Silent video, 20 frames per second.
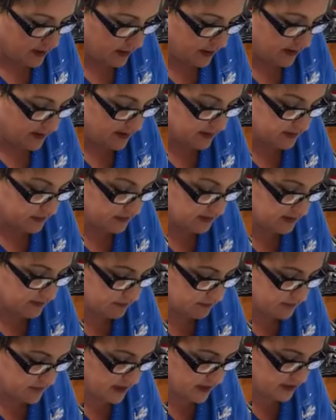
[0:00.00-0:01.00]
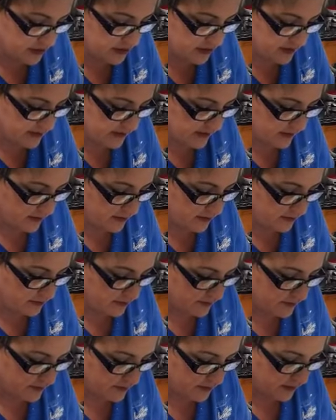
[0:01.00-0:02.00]
okay, this one's much thicker.
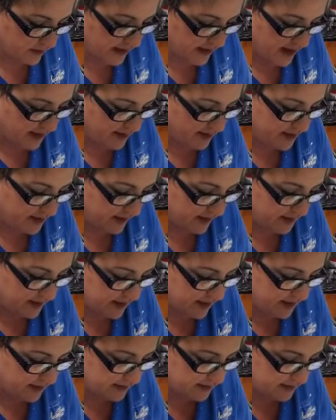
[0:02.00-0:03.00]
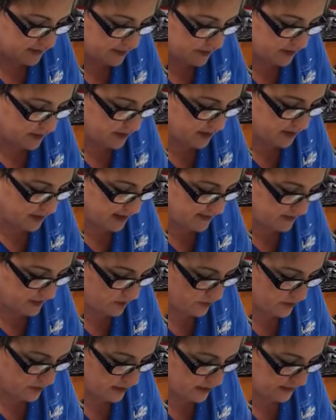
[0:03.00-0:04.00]
Look at how thick that is. So I'm going to have to
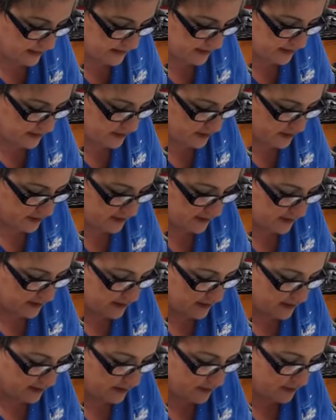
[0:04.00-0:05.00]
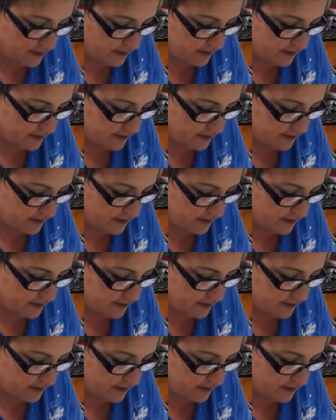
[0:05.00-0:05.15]
really stir this in.